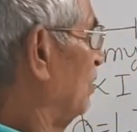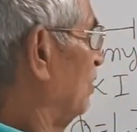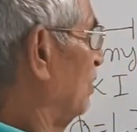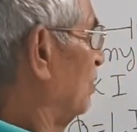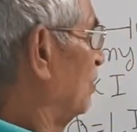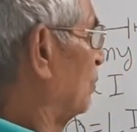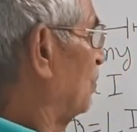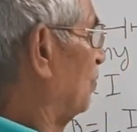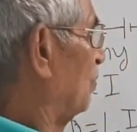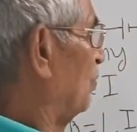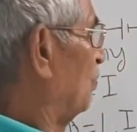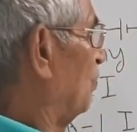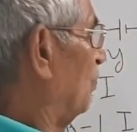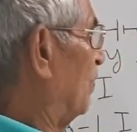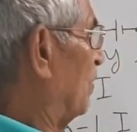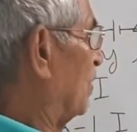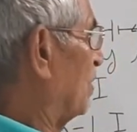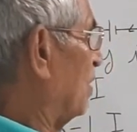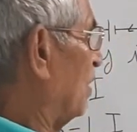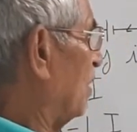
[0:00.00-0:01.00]
So
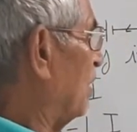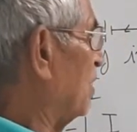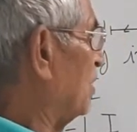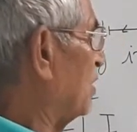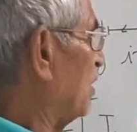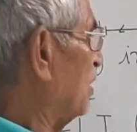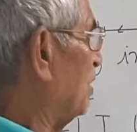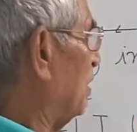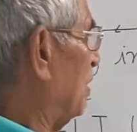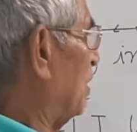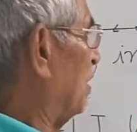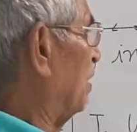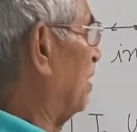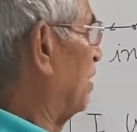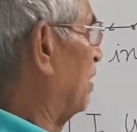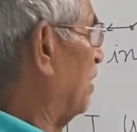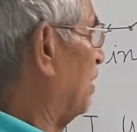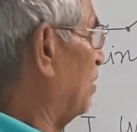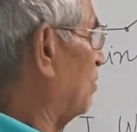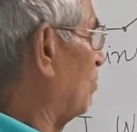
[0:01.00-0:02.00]
when current changes at the
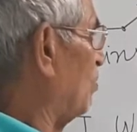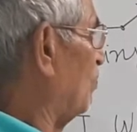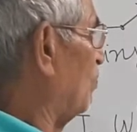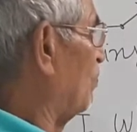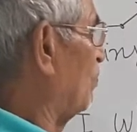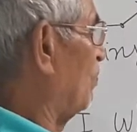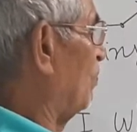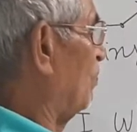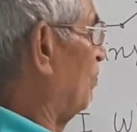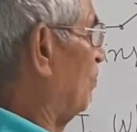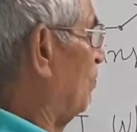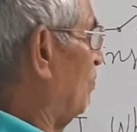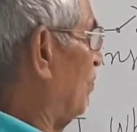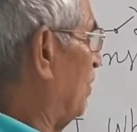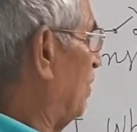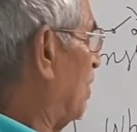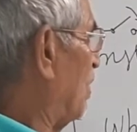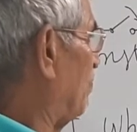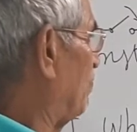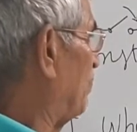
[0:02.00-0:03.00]
rate of
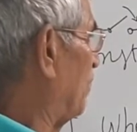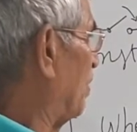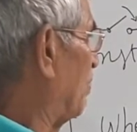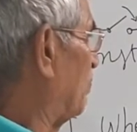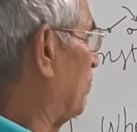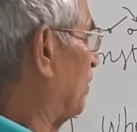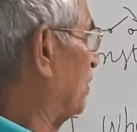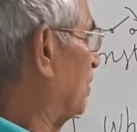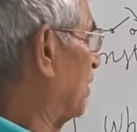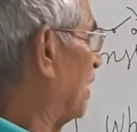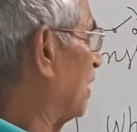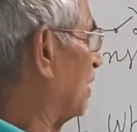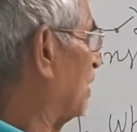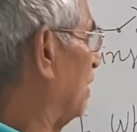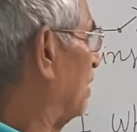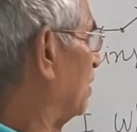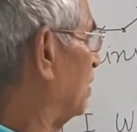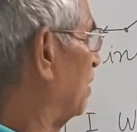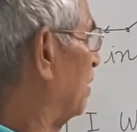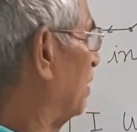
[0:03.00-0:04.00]
1 ampere per
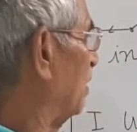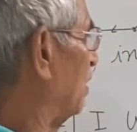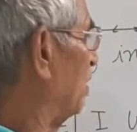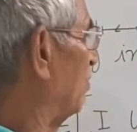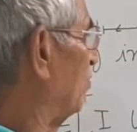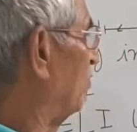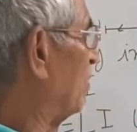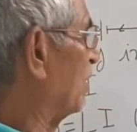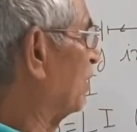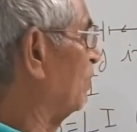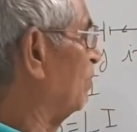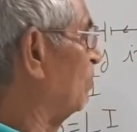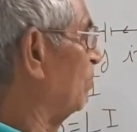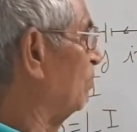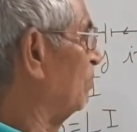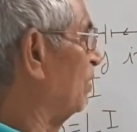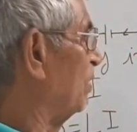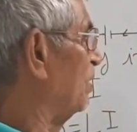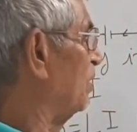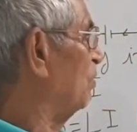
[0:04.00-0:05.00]
second, the magnitude of
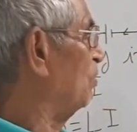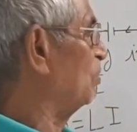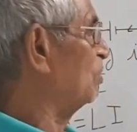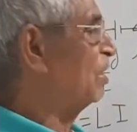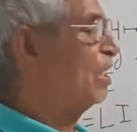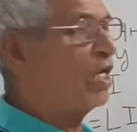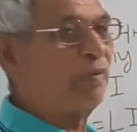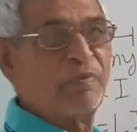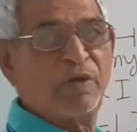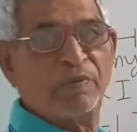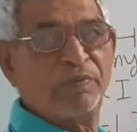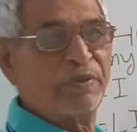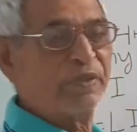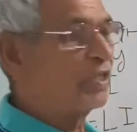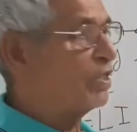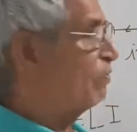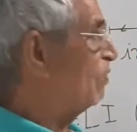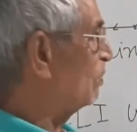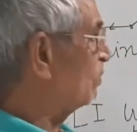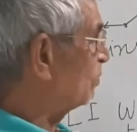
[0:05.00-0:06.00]
the induced EMF is
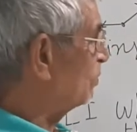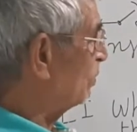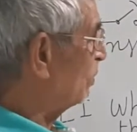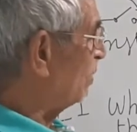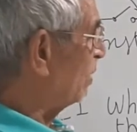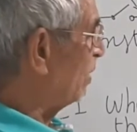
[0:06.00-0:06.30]
equal to the